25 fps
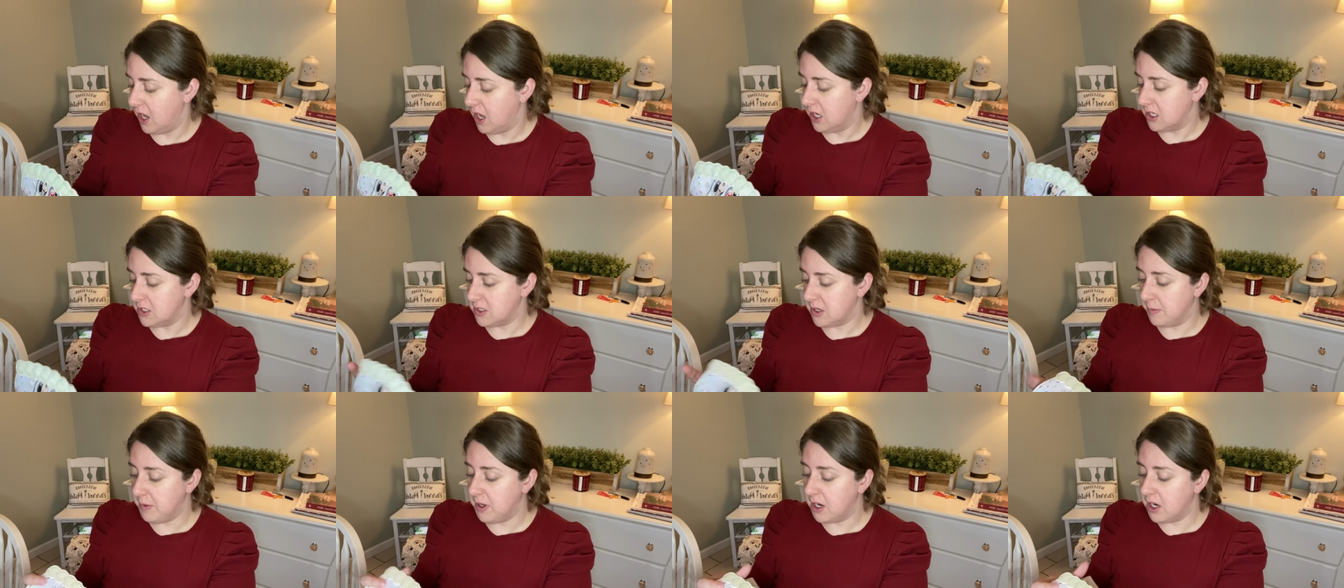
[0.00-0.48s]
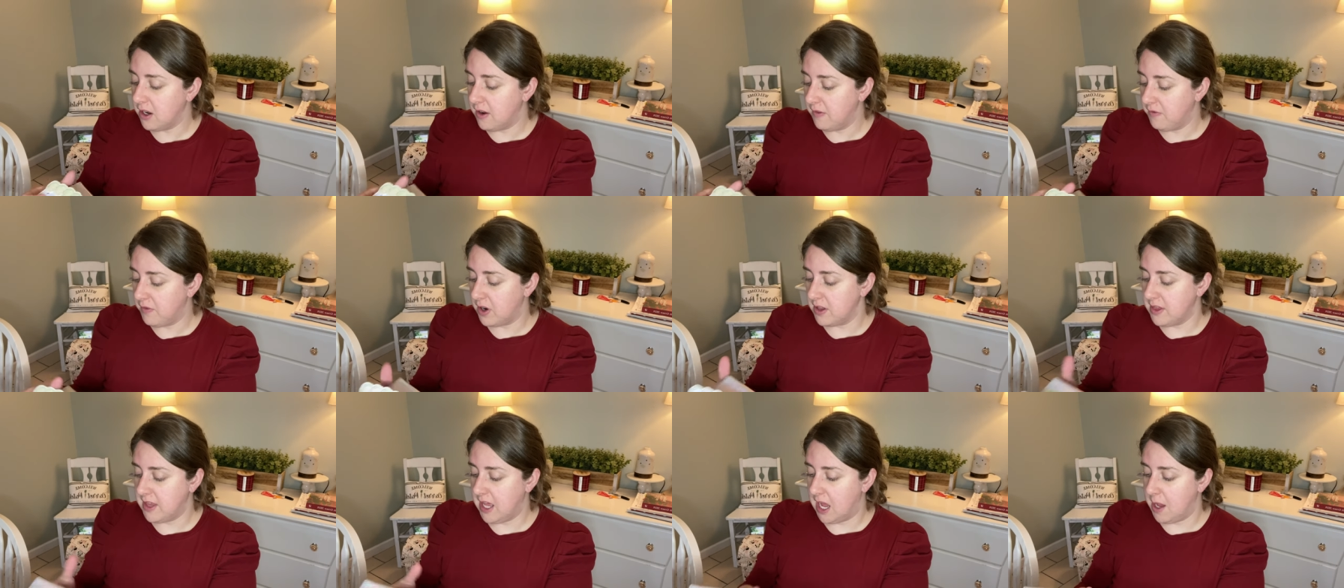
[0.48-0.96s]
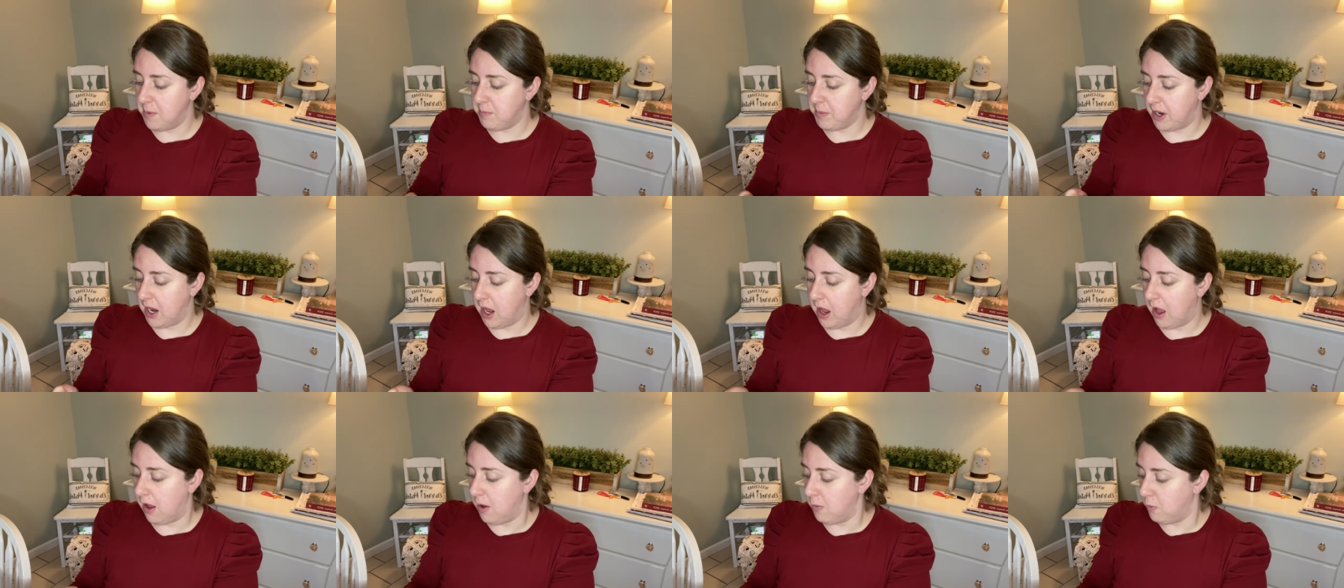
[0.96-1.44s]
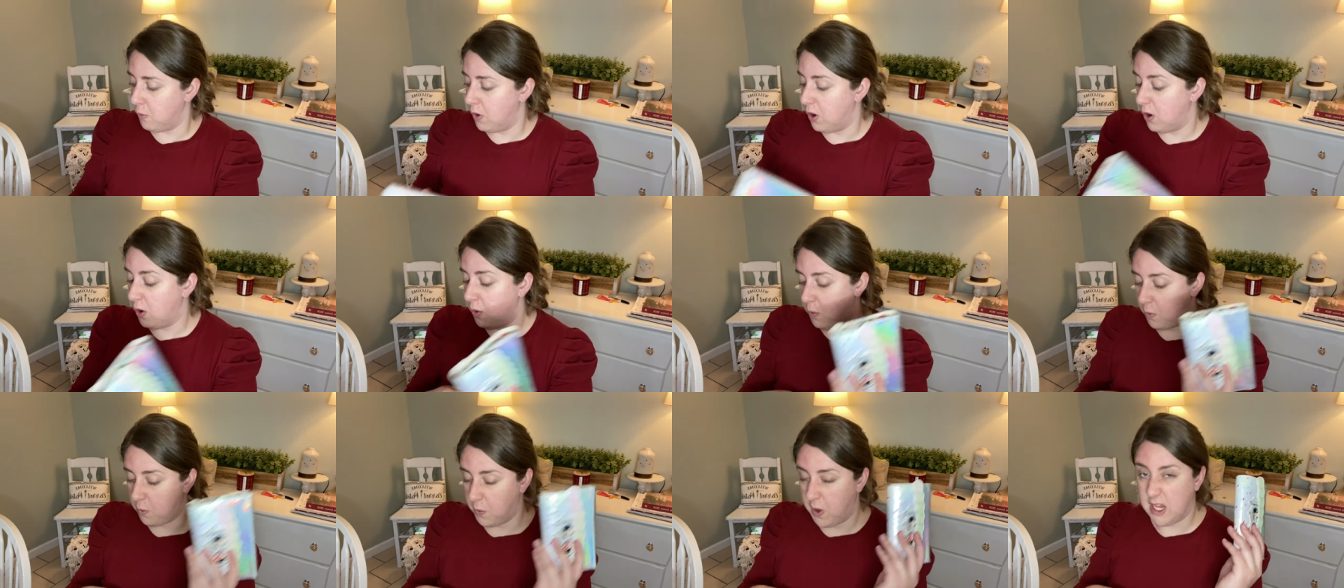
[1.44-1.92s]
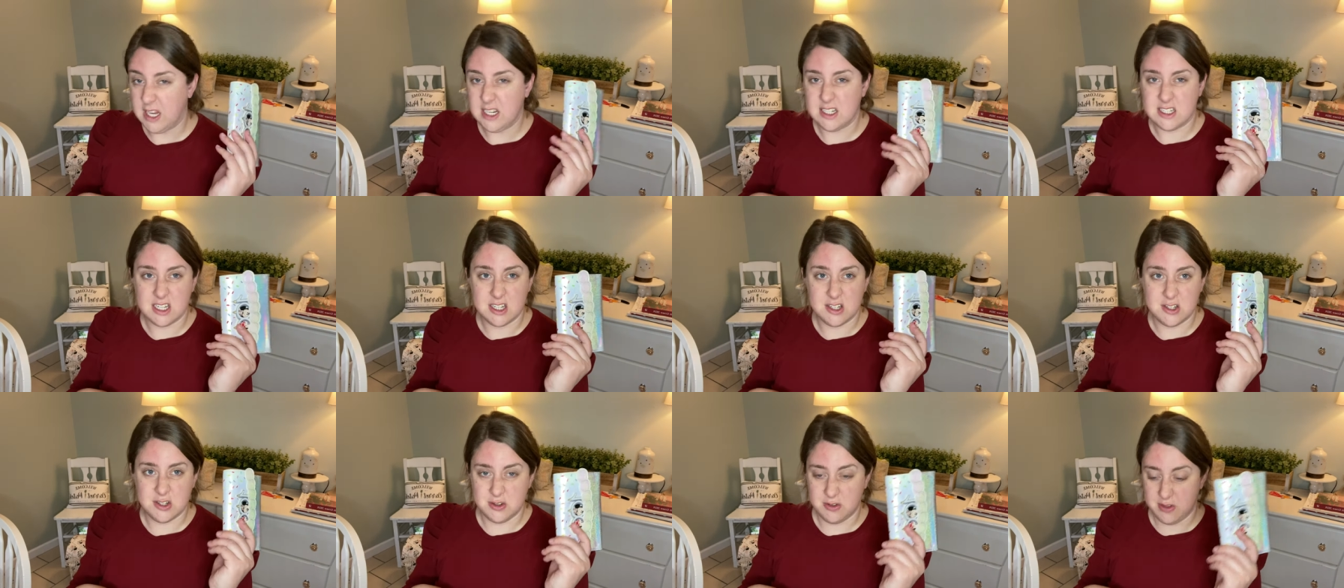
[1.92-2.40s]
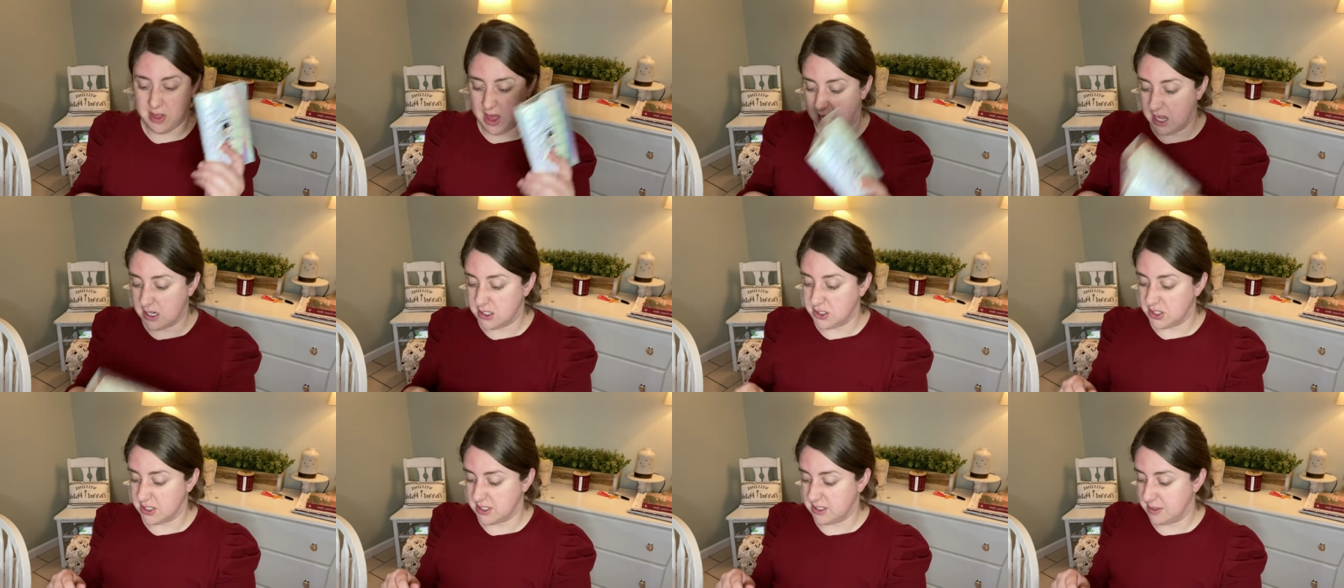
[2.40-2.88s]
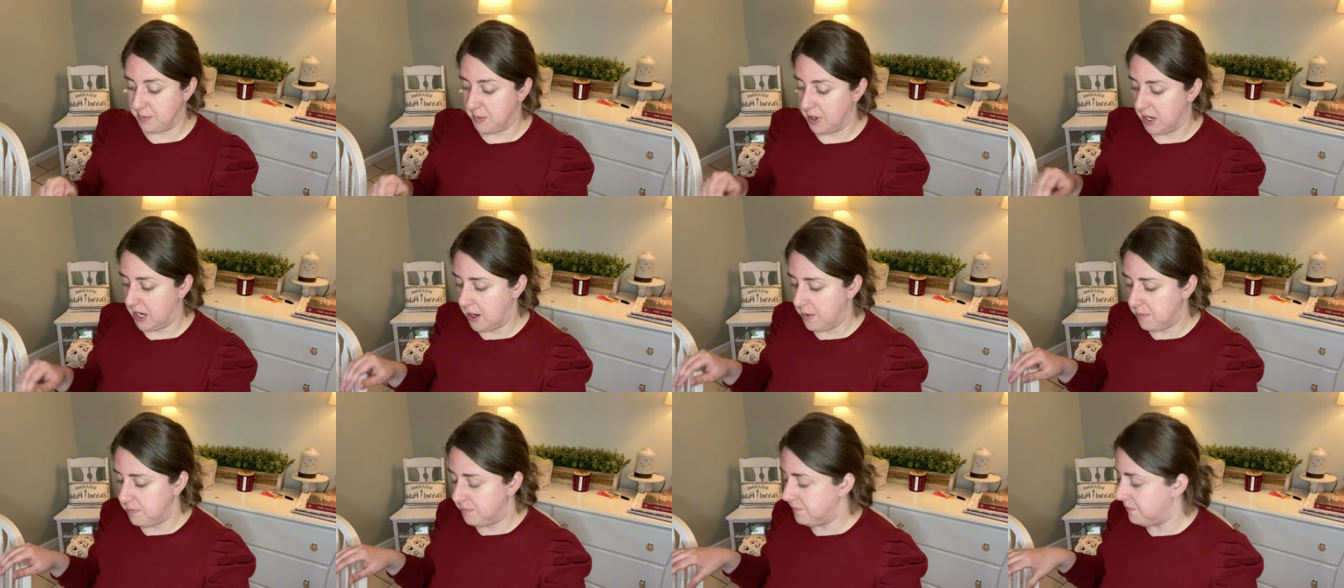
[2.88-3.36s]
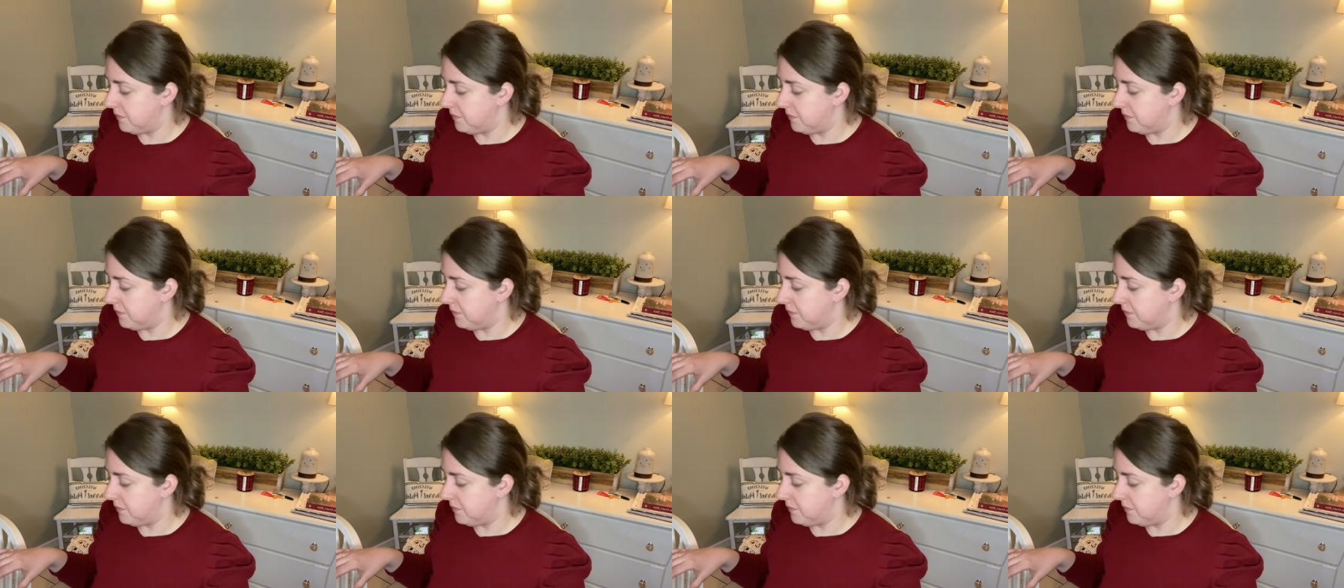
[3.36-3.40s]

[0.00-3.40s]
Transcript: So I'm going to convert that, but I will wait to do that in just a minute.